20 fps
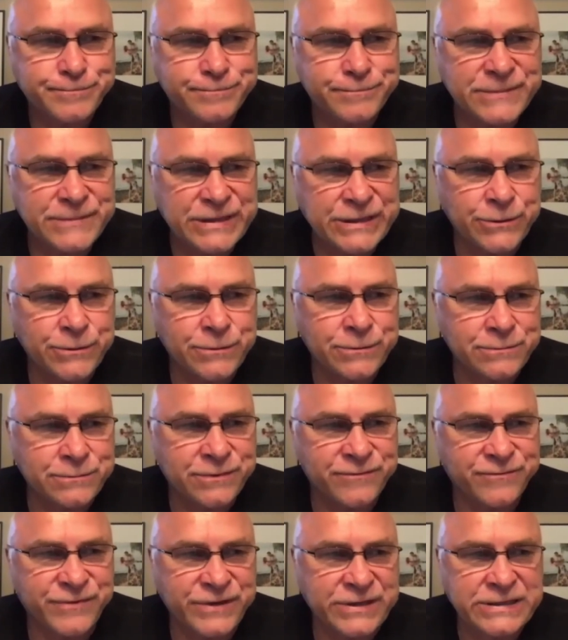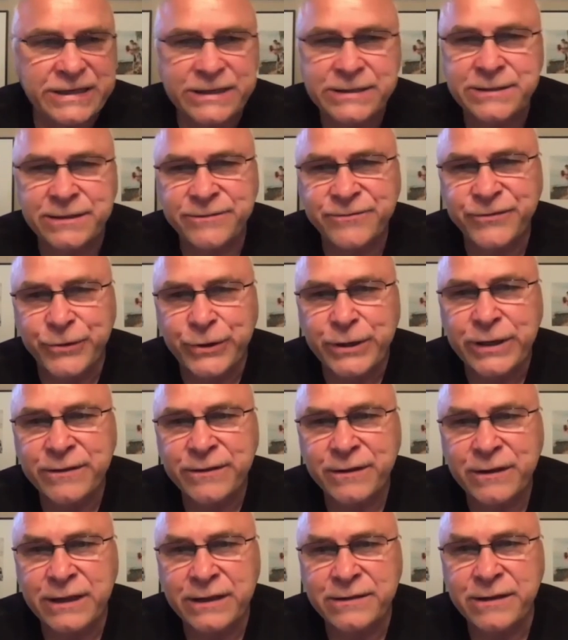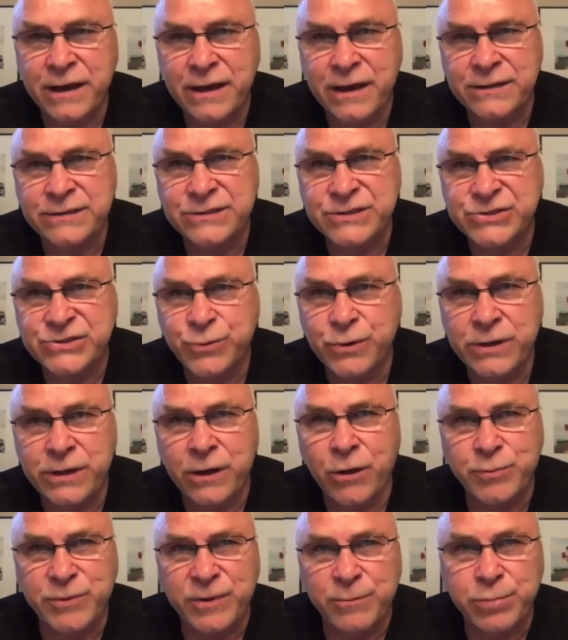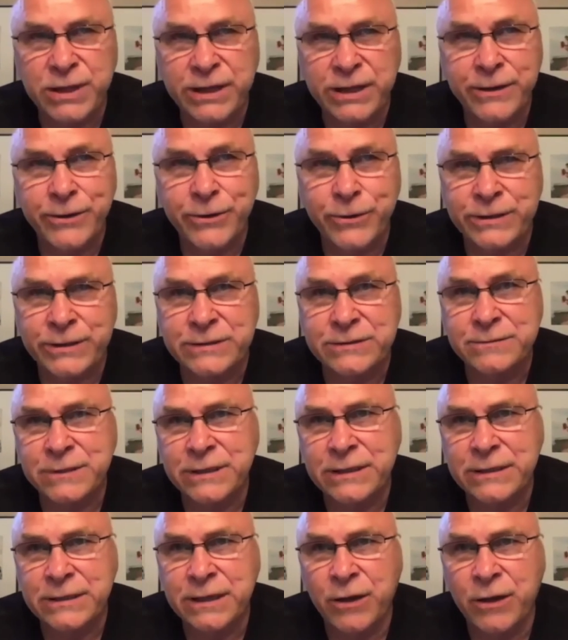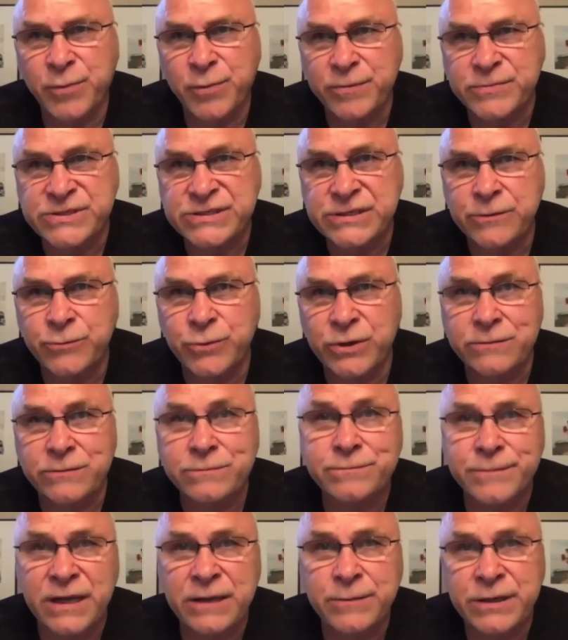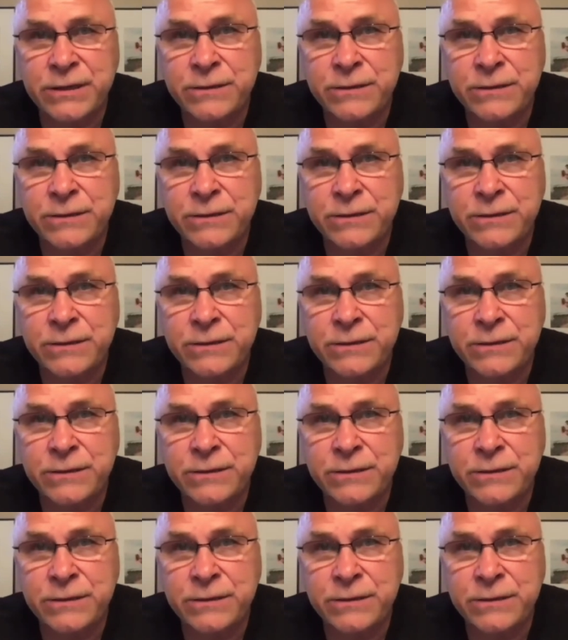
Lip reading: you know, vindictive or anything like that. I just want to help the player and help him see what maybe